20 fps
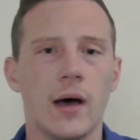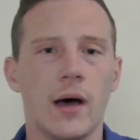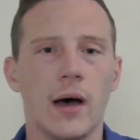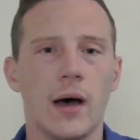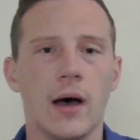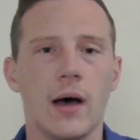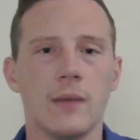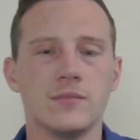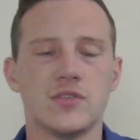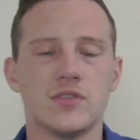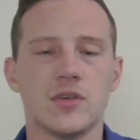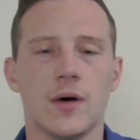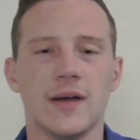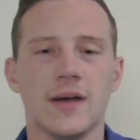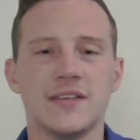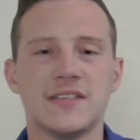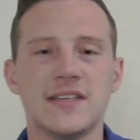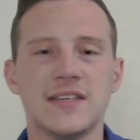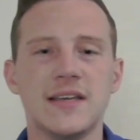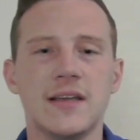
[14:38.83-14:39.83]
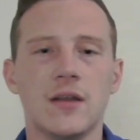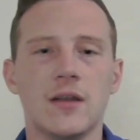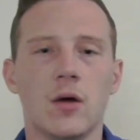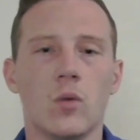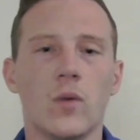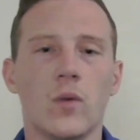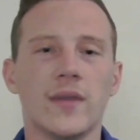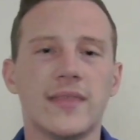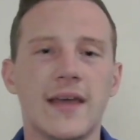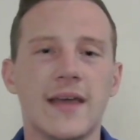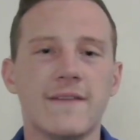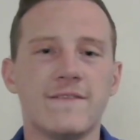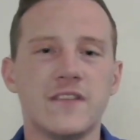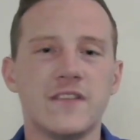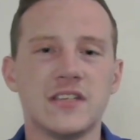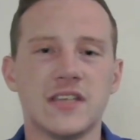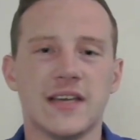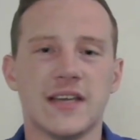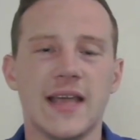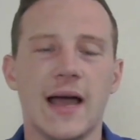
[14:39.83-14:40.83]
Um, so I see, you know, with that
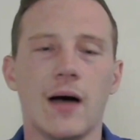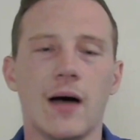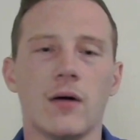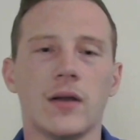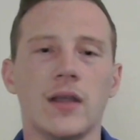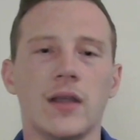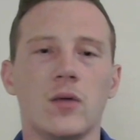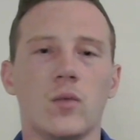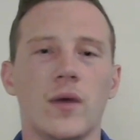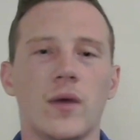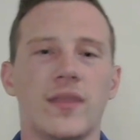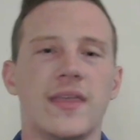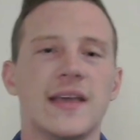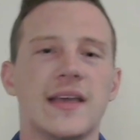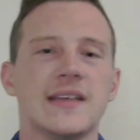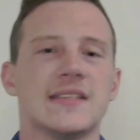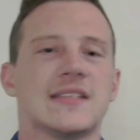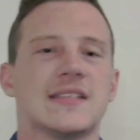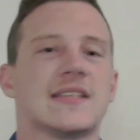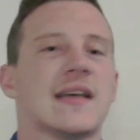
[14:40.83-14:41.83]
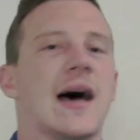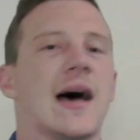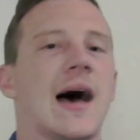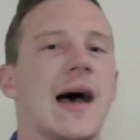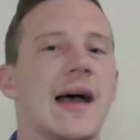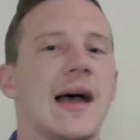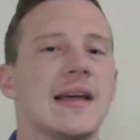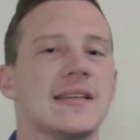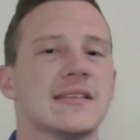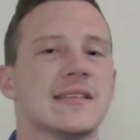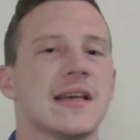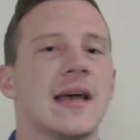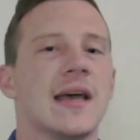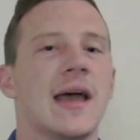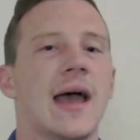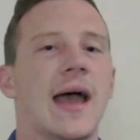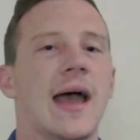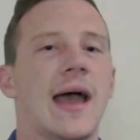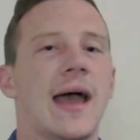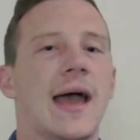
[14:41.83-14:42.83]
physicality, with his size
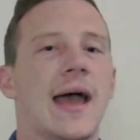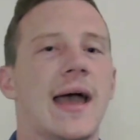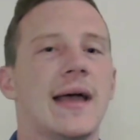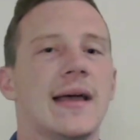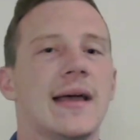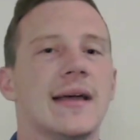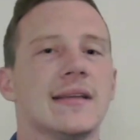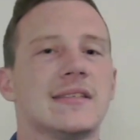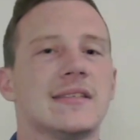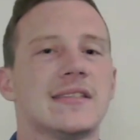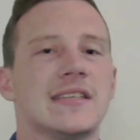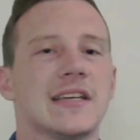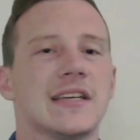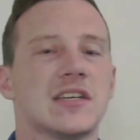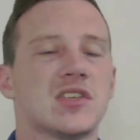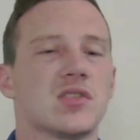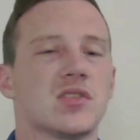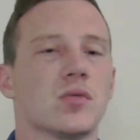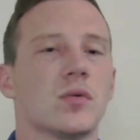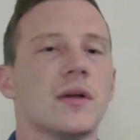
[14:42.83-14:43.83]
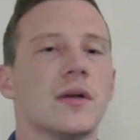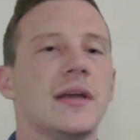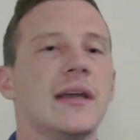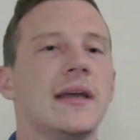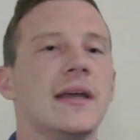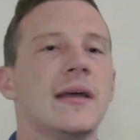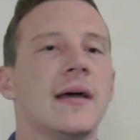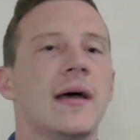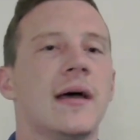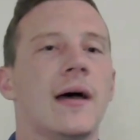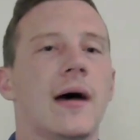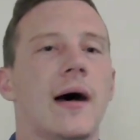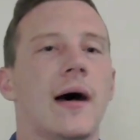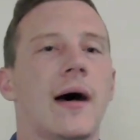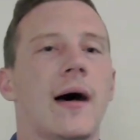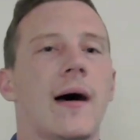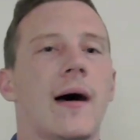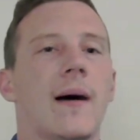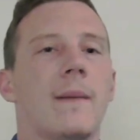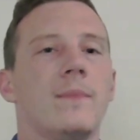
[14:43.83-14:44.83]
at, at 6'3,
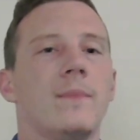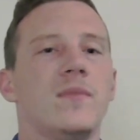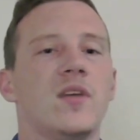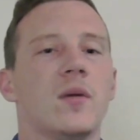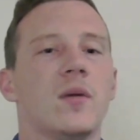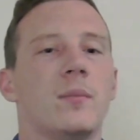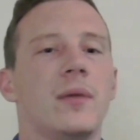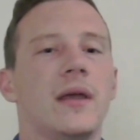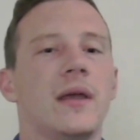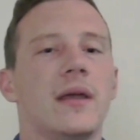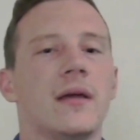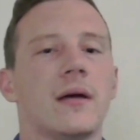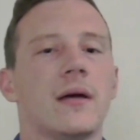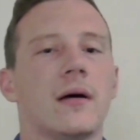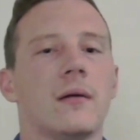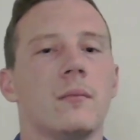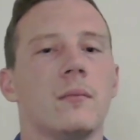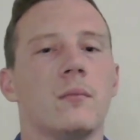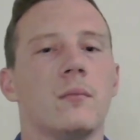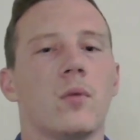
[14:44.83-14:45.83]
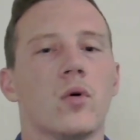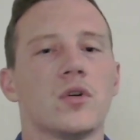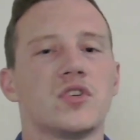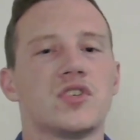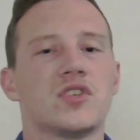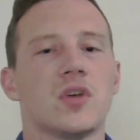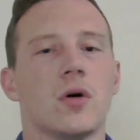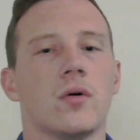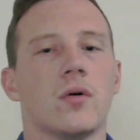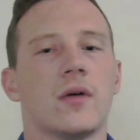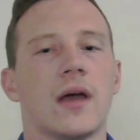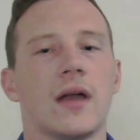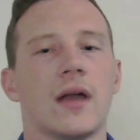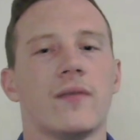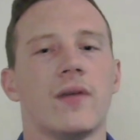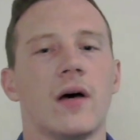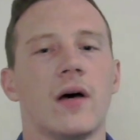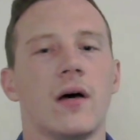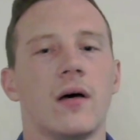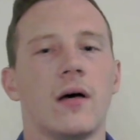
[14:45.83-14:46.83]
um, you know, being uh, more so kind
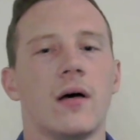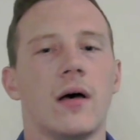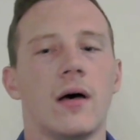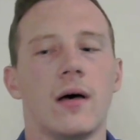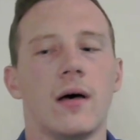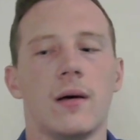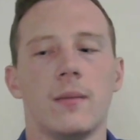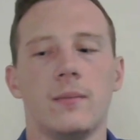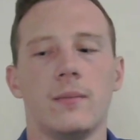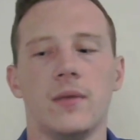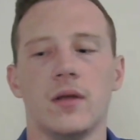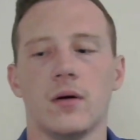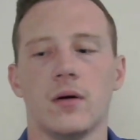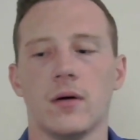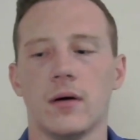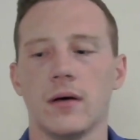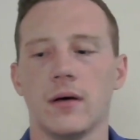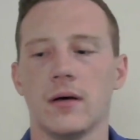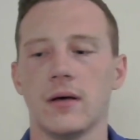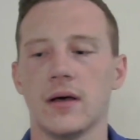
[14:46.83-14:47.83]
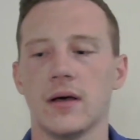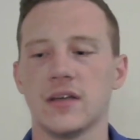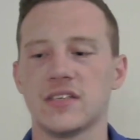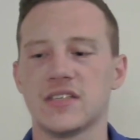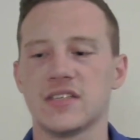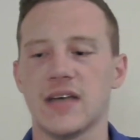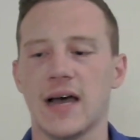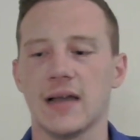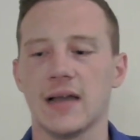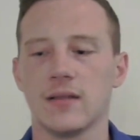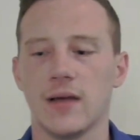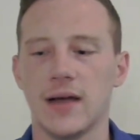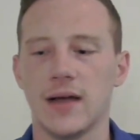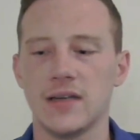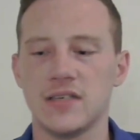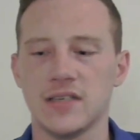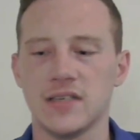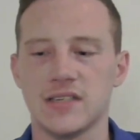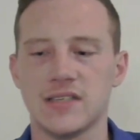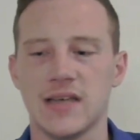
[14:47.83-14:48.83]
of a um, you know a, a sideline
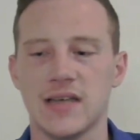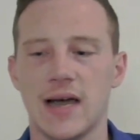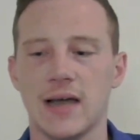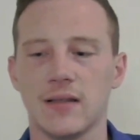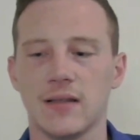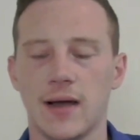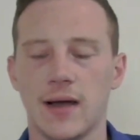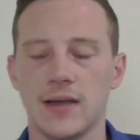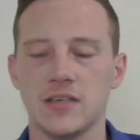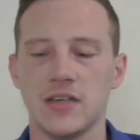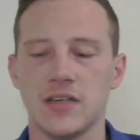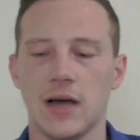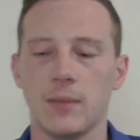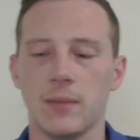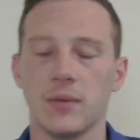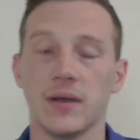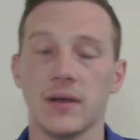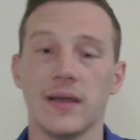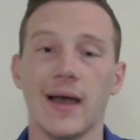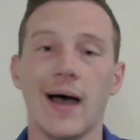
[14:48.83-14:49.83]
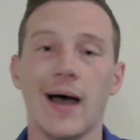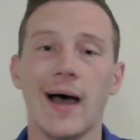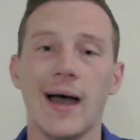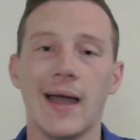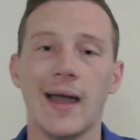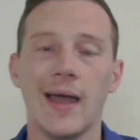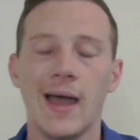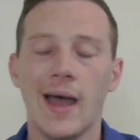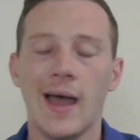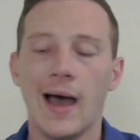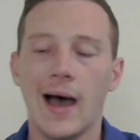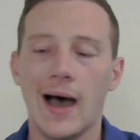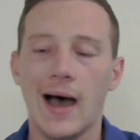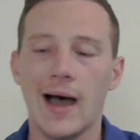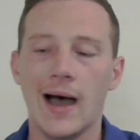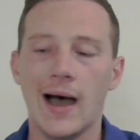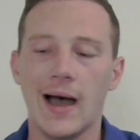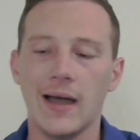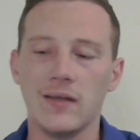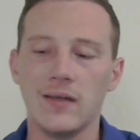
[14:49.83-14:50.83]
to sideline type of guy. I,
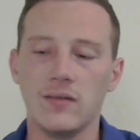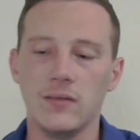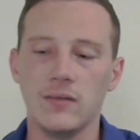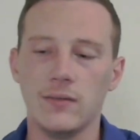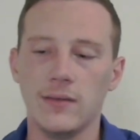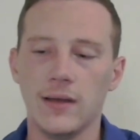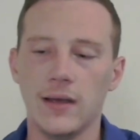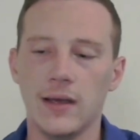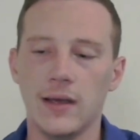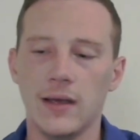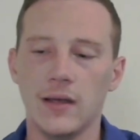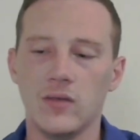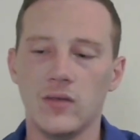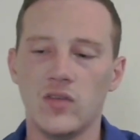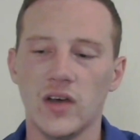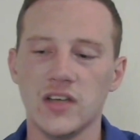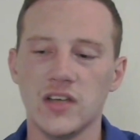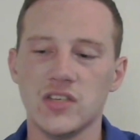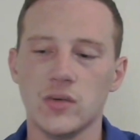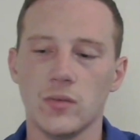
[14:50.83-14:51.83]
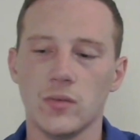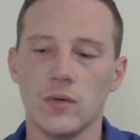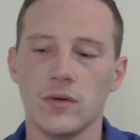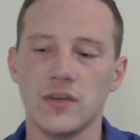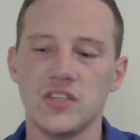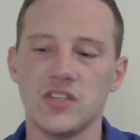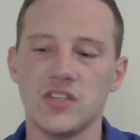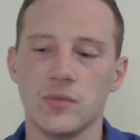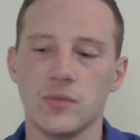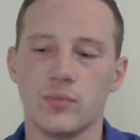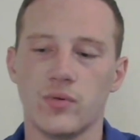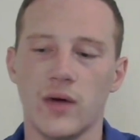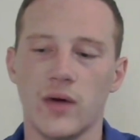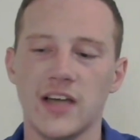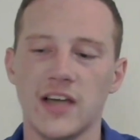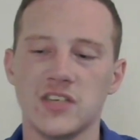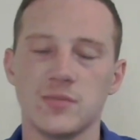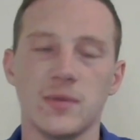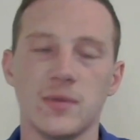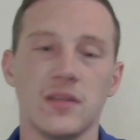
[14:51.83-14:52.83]
I, it doesn't really
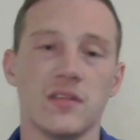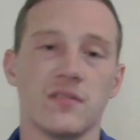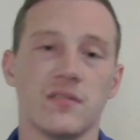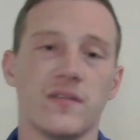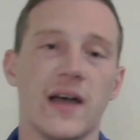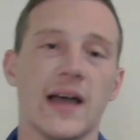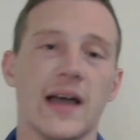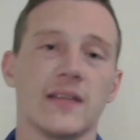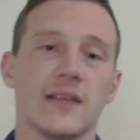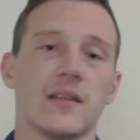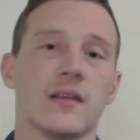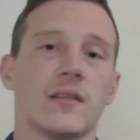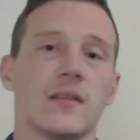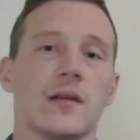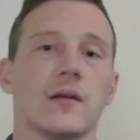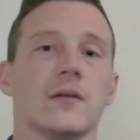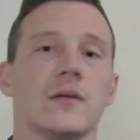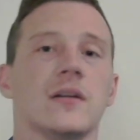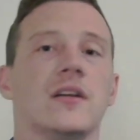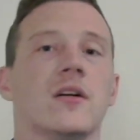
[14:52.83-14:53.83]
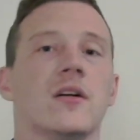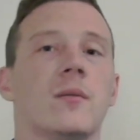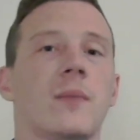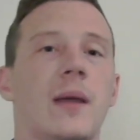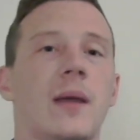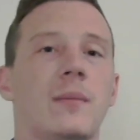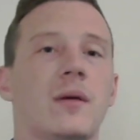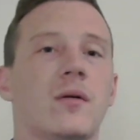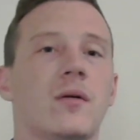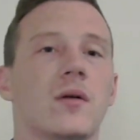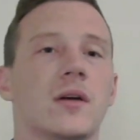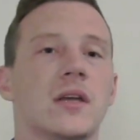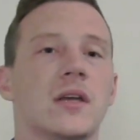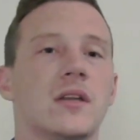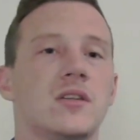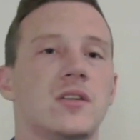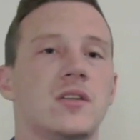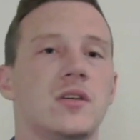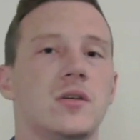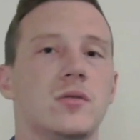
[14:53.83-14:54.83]
surprise me the fact that they're you know maybe looking
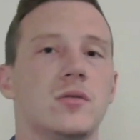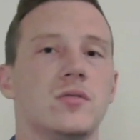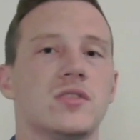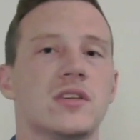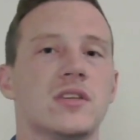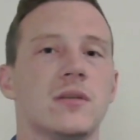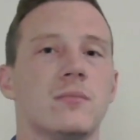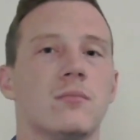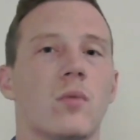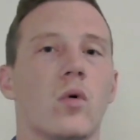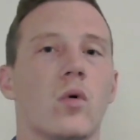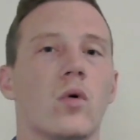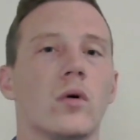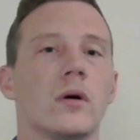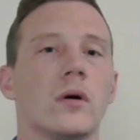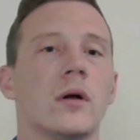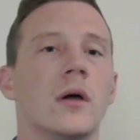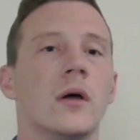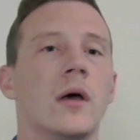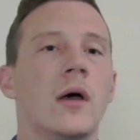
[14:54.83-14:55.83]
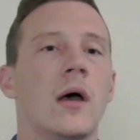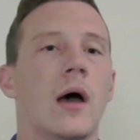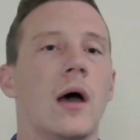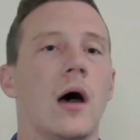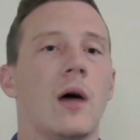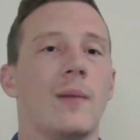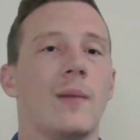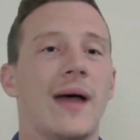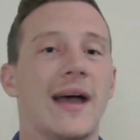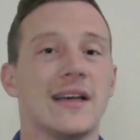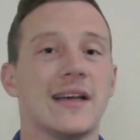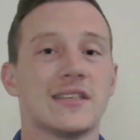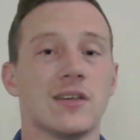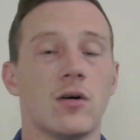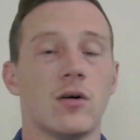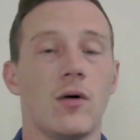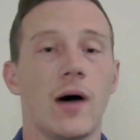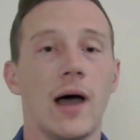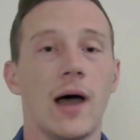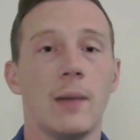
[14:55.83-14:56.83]
to use him more um, as a
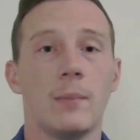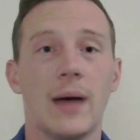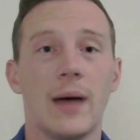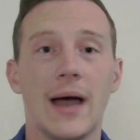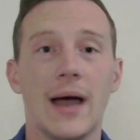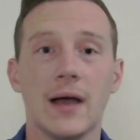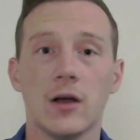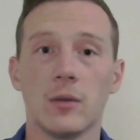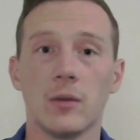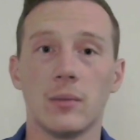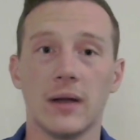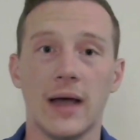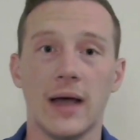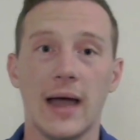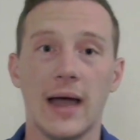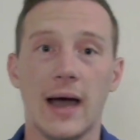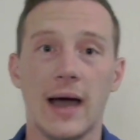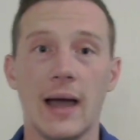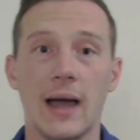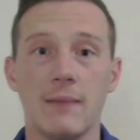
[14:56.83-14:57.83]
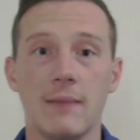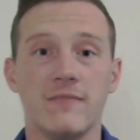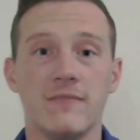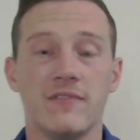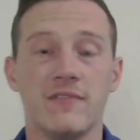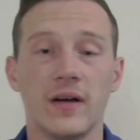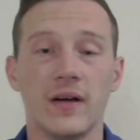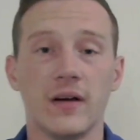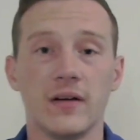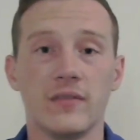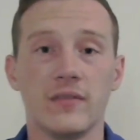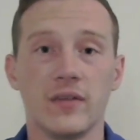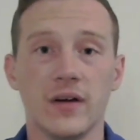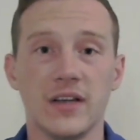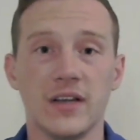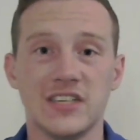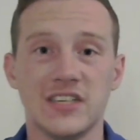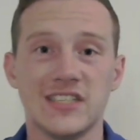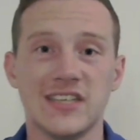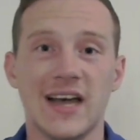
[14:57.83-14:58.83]
linebacker, but I I'm very
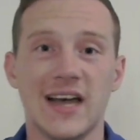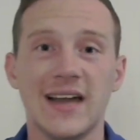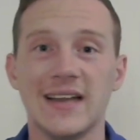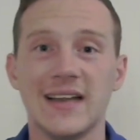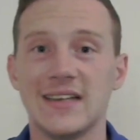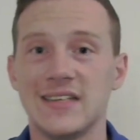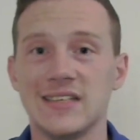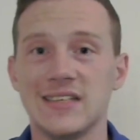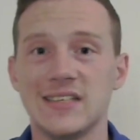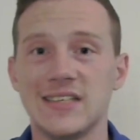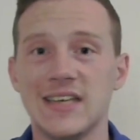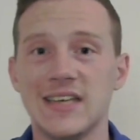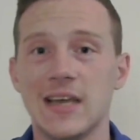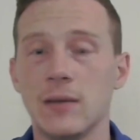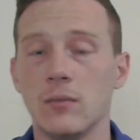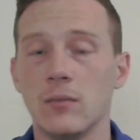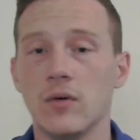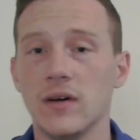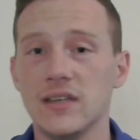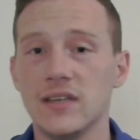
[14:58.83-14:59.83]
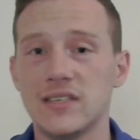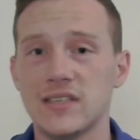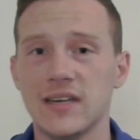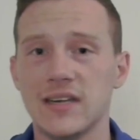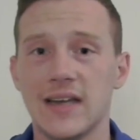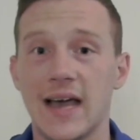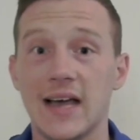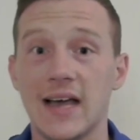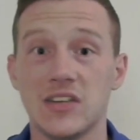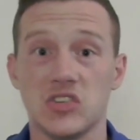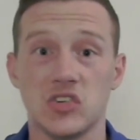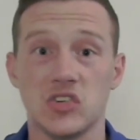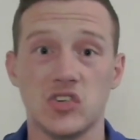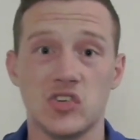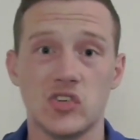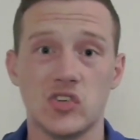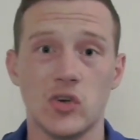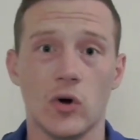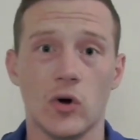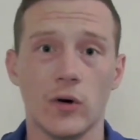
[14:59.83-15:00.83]
very excited to see him listed as a
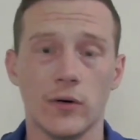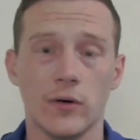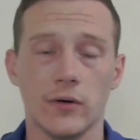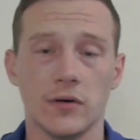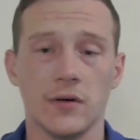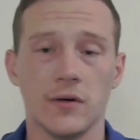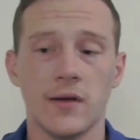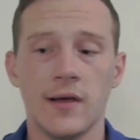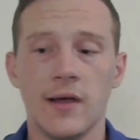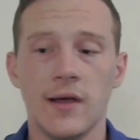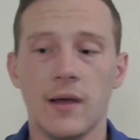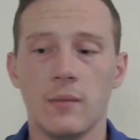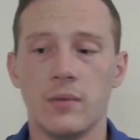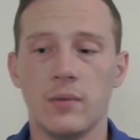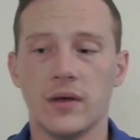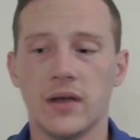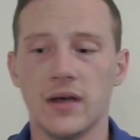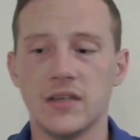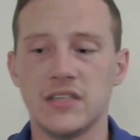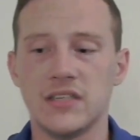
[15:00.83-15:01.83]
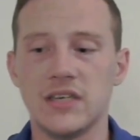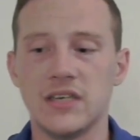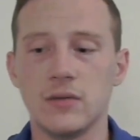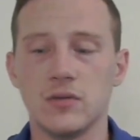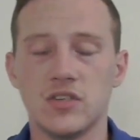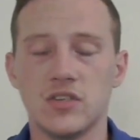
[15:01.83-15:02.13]
starter because he